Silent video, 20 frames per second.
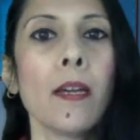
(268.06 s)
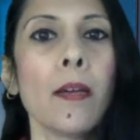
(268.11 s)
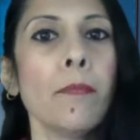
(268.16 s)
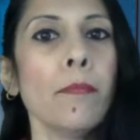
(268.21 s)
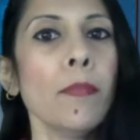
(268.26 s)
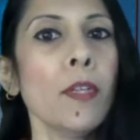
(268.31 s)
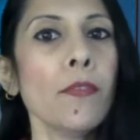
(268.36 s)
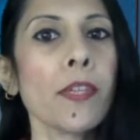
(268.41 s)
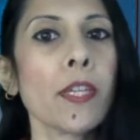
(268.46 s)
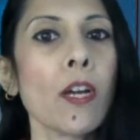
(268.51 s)

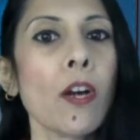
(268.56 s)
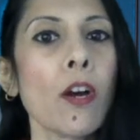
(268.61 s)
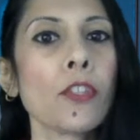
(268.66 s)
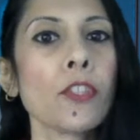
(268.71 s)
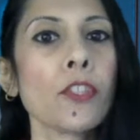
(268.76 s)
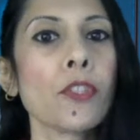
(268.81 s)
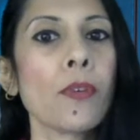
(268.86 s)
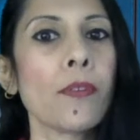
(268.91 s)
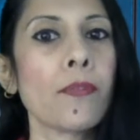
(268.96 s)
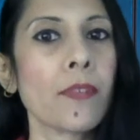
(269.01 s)
Moving on
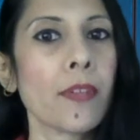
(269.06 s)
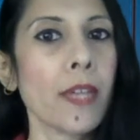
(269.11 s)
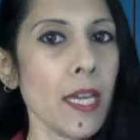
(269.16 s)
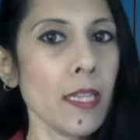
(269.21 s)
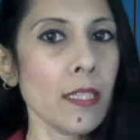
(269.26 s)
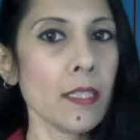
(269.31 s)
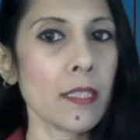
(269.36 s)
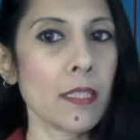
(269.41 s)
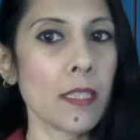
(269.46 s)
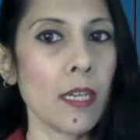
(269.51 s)
to
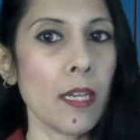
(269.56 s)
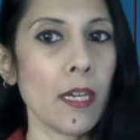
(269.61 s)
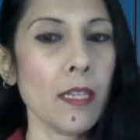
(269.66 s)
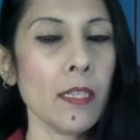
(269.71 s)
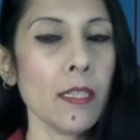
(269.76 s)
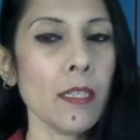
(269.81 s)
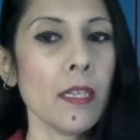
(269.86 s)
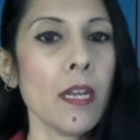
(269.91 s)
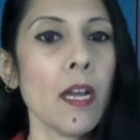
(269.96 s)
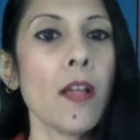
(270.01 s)

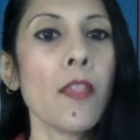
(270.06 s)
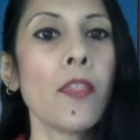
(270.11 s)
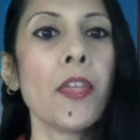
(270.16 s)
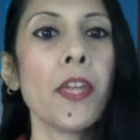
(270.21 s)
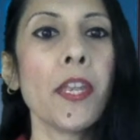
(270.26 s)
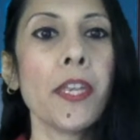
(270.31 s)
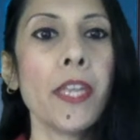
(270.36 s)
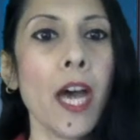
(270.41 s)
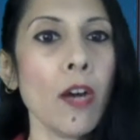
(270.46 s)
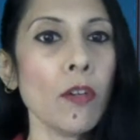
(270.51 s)
Afghanistan,
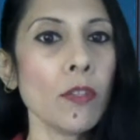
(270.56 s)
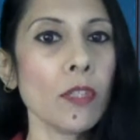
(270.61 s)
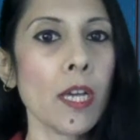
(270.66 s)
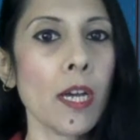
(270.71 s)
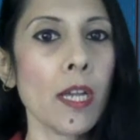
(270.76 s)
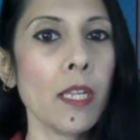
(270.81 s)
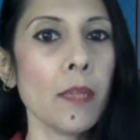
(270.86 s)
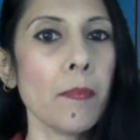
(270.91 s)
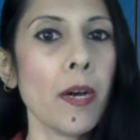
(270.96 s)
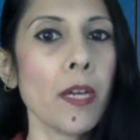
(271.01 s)
the now
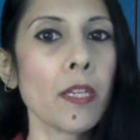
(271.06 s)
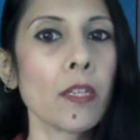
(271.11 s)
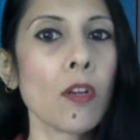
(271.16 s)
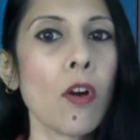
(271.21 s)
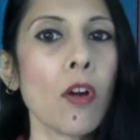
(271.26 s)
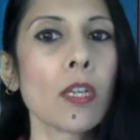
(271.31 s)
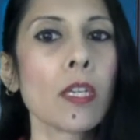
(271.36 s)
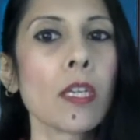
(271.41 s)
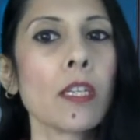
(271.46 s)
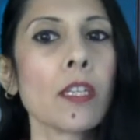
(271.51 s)

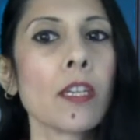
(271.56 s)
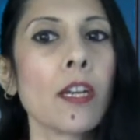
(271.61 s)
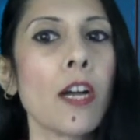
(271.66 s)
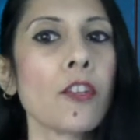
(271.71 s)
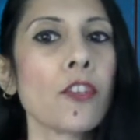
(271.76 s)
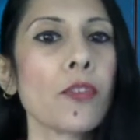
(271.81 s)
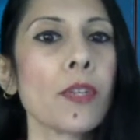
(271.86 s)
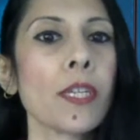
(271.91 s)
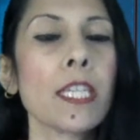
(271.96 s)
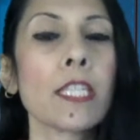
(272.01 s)
Taliban-conquered
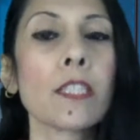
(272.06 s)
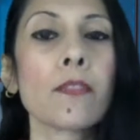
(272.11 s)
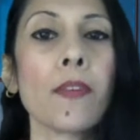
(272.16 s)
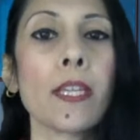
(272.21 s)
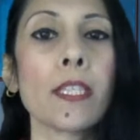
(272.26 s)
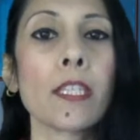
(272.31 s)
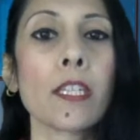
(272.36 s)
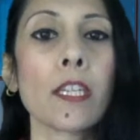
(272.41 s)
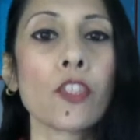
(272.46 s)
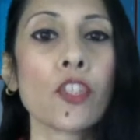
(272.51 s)
country is
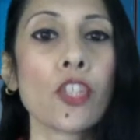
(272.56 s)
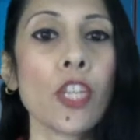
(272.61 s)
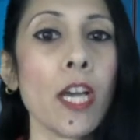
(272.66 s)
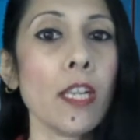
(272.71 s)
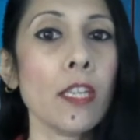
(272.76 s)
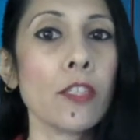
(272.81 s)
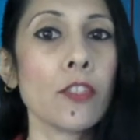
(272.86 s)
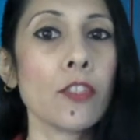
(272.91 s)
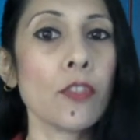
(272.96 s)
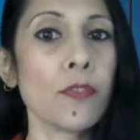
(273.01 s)
facing a
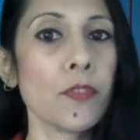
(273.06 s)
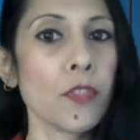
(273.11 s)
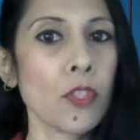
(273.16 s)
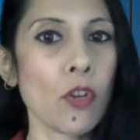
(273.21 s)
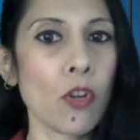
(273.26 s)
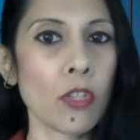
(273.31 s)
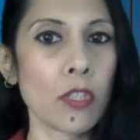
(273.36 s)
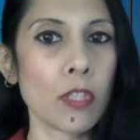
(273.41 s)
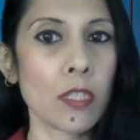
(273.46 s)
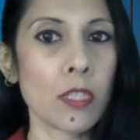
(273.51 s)
challenge of
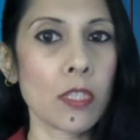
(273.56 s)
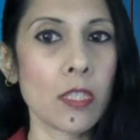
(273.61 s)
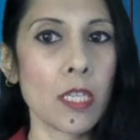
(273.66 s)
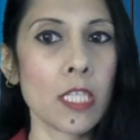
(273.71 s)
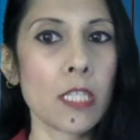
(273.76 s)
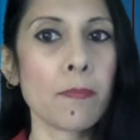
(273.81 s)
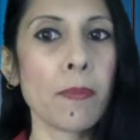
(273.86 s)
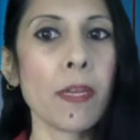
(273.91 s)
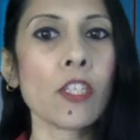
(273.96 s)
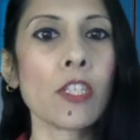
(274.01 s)
sorts,
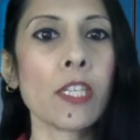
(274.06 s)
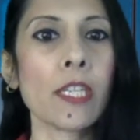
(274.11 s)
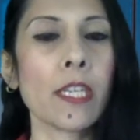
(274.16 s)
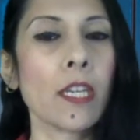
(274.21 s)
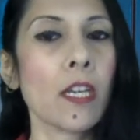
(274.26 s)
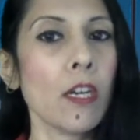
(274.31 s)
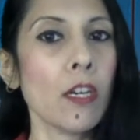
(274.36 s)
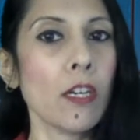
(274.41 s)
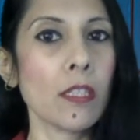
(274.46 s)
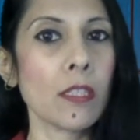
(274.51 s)

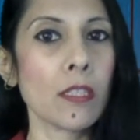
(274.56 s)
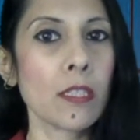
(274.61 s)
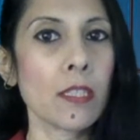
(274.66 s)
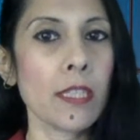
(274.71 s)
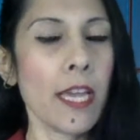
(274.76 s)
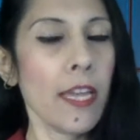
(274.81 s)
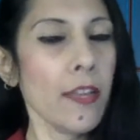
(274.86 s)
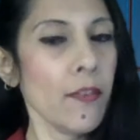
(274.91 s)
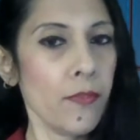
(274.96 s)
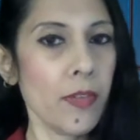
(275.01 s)
especially girls
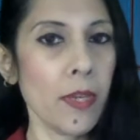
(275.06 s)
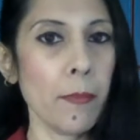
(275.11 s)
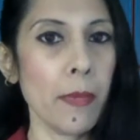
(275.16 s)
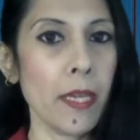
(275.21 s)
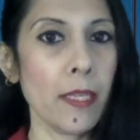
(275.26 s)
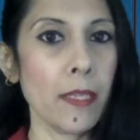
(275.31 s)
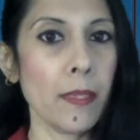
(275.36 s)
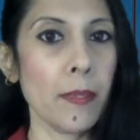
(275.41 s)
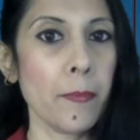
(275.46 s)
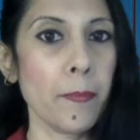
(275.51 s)
and
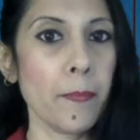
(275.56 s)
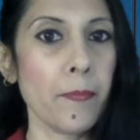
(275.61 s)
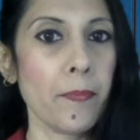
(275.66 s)
women.